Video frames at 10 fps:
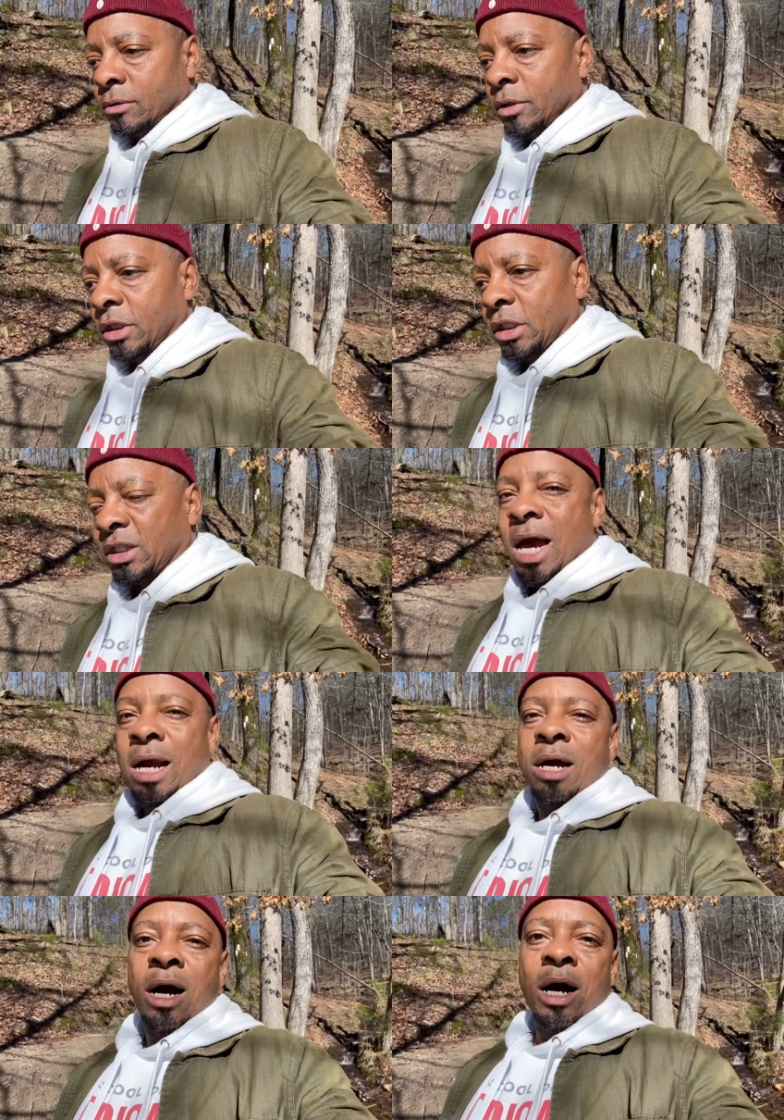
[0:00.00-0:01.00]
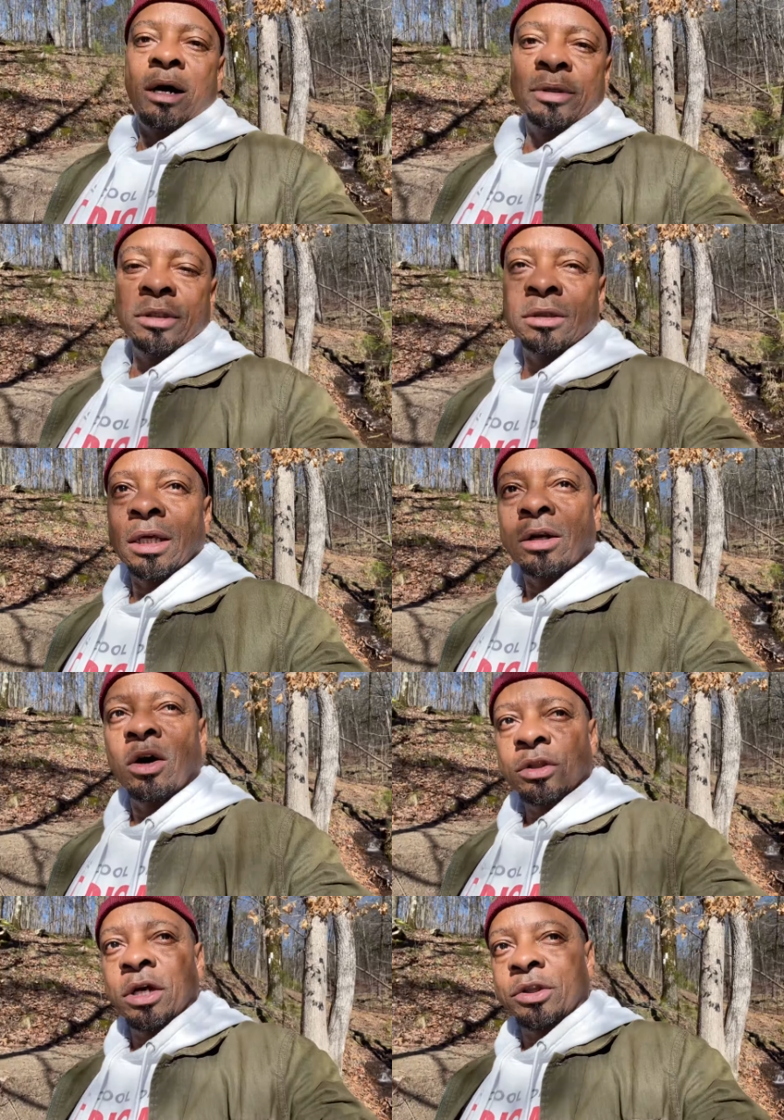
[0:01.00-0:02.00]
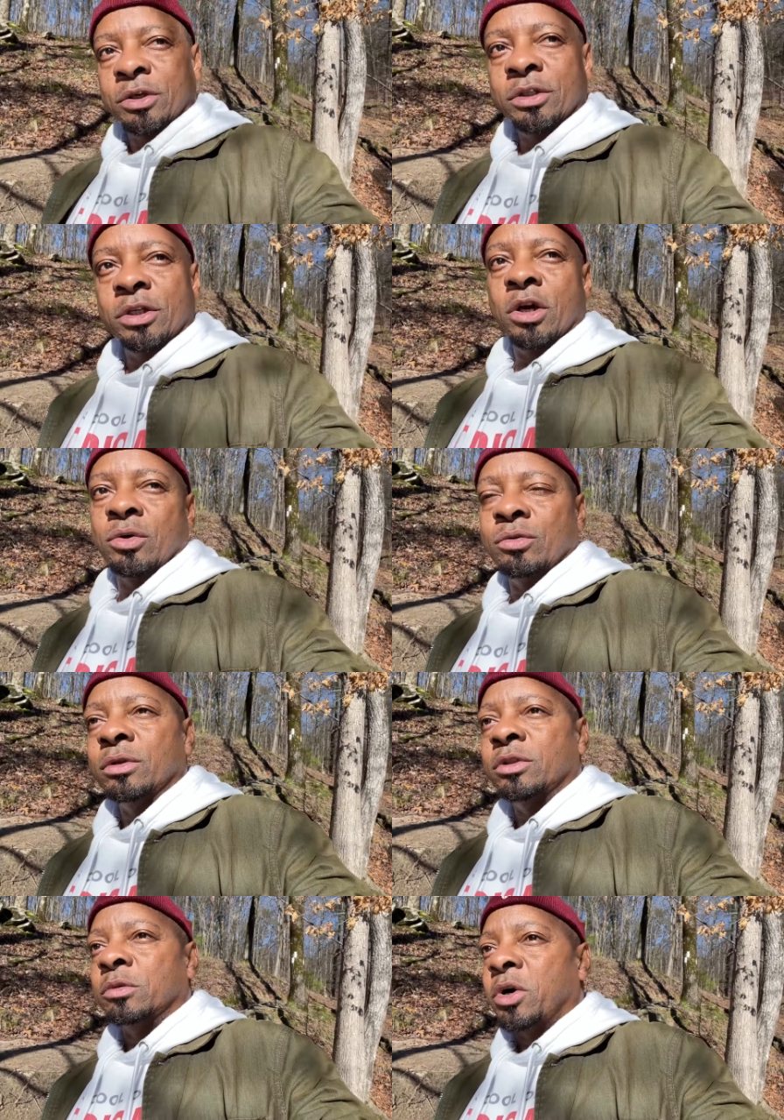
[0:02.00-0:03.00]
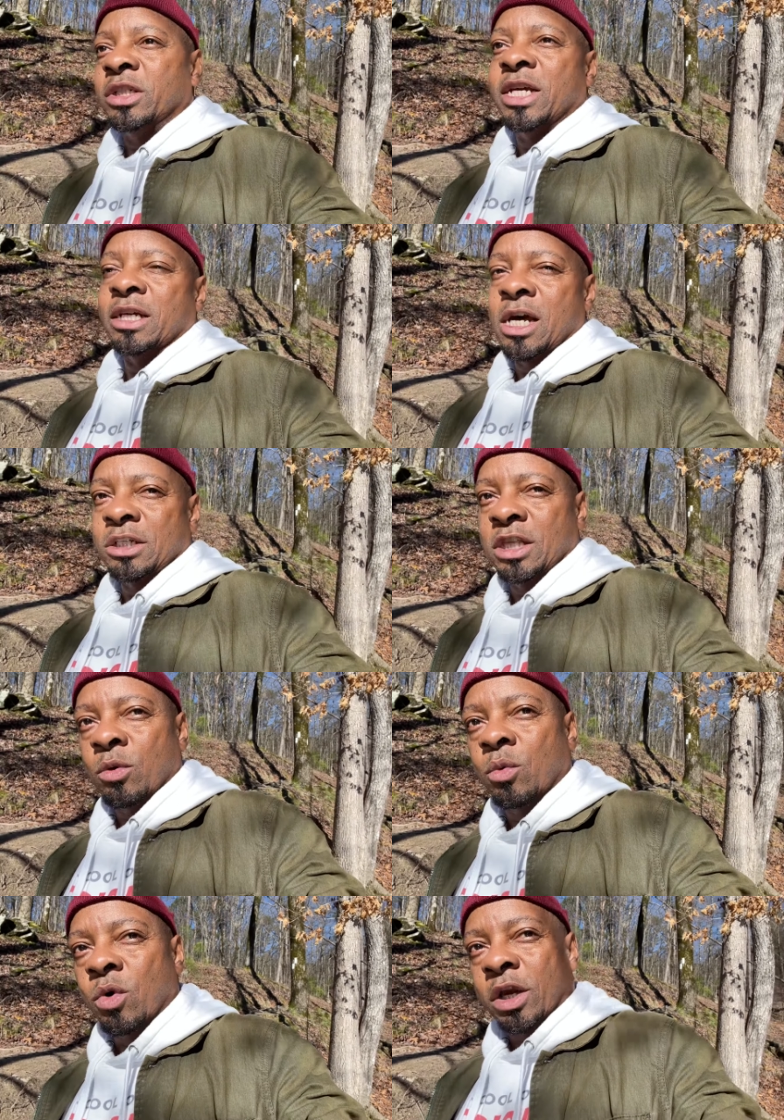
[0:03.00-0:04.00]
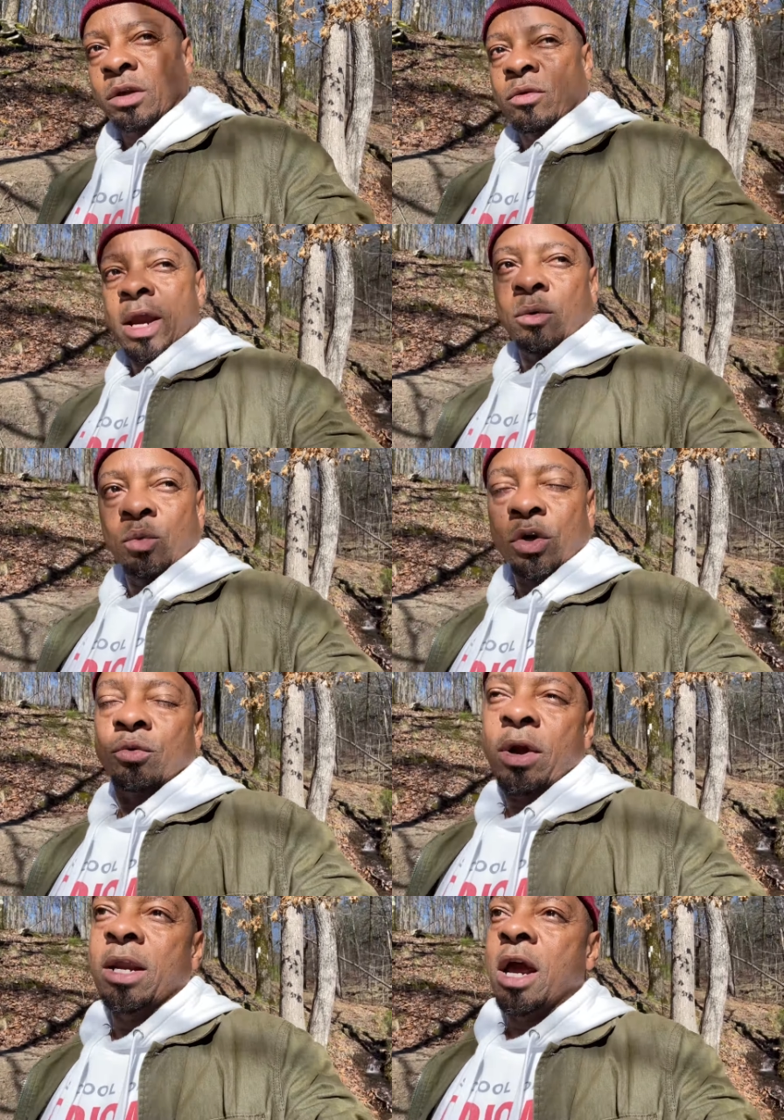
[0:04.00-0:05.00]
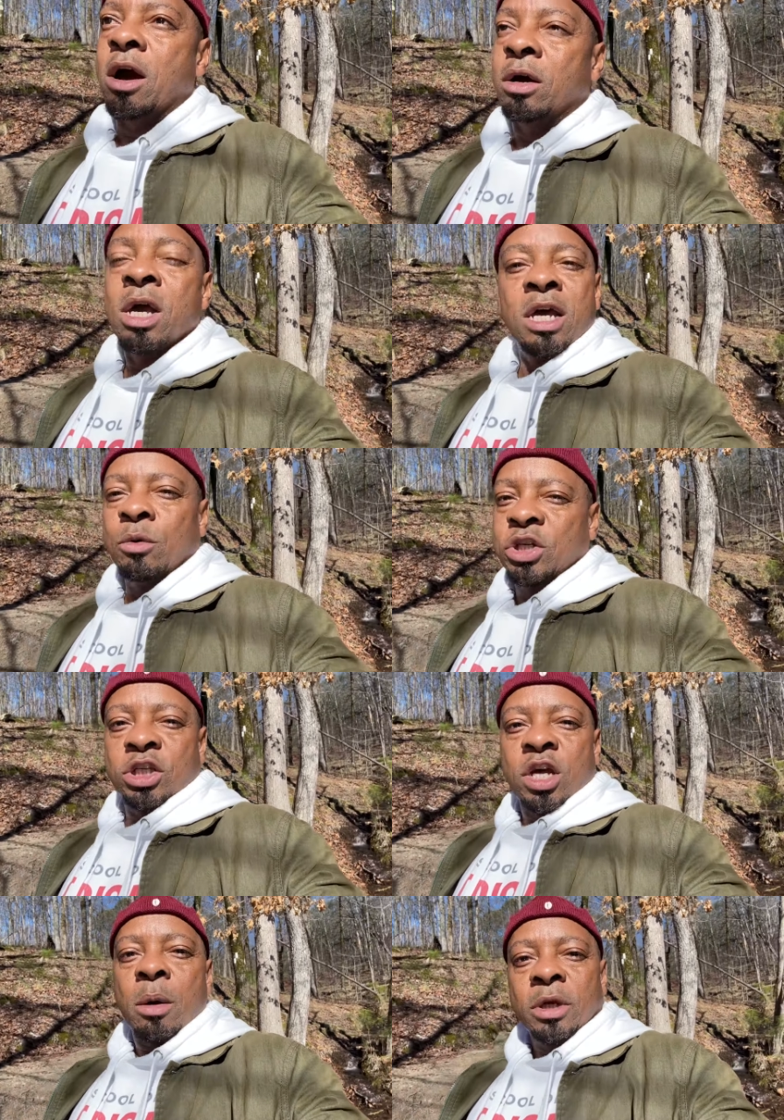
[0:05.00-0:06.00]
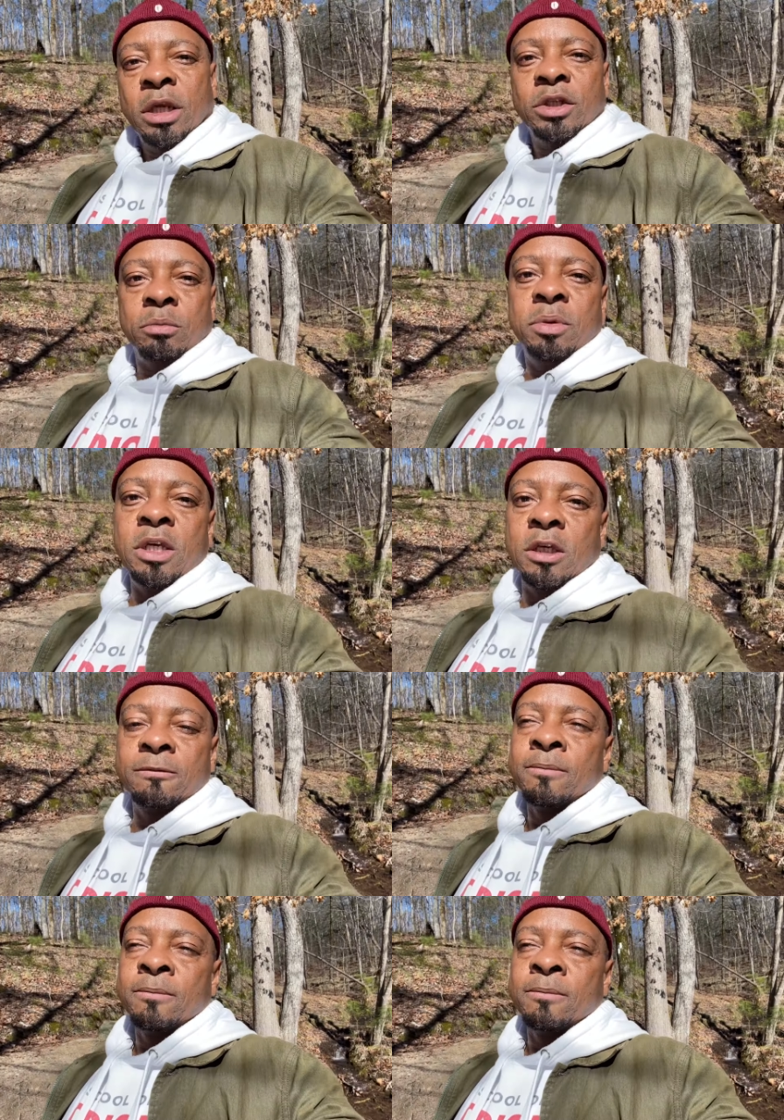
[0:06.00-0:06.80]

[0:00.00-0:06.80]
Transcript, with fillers: the dot com and, and all the other you know smart technology that we're working right with right now it was just coming into being